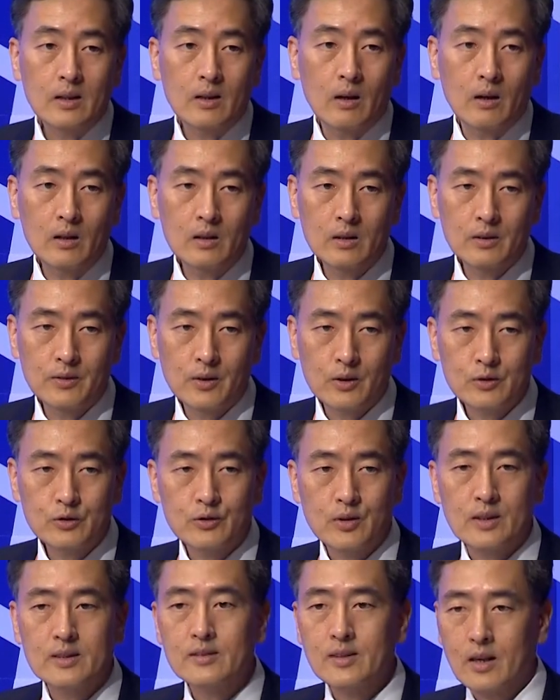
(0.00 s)
All of those
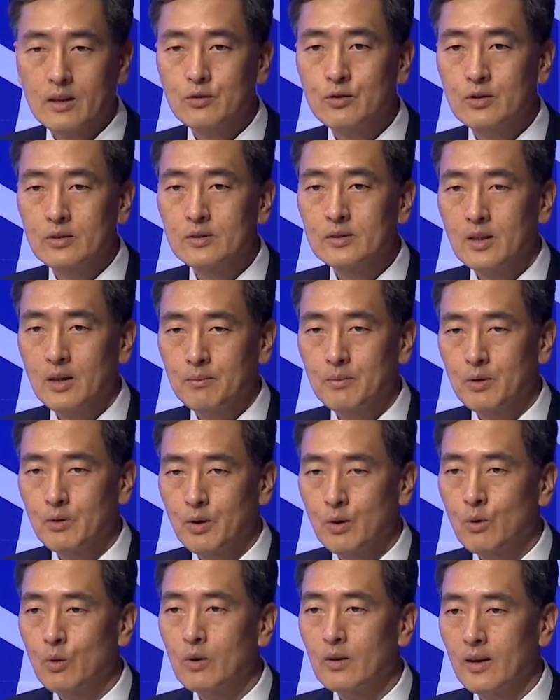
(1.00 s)
transactions can be
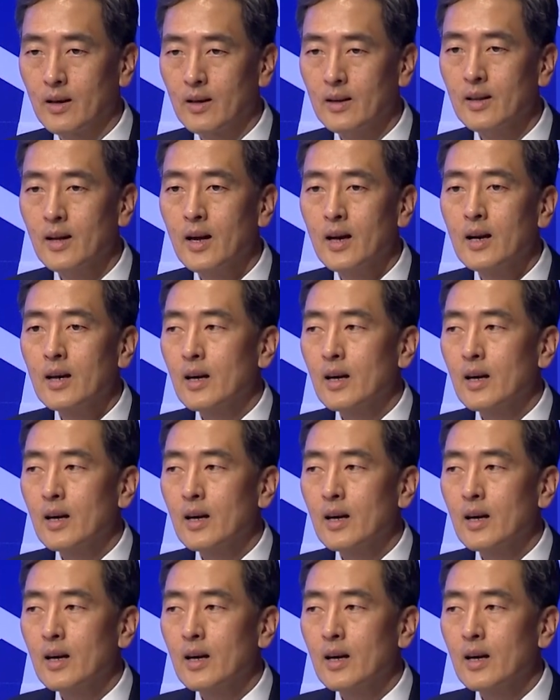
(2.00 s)
recorded.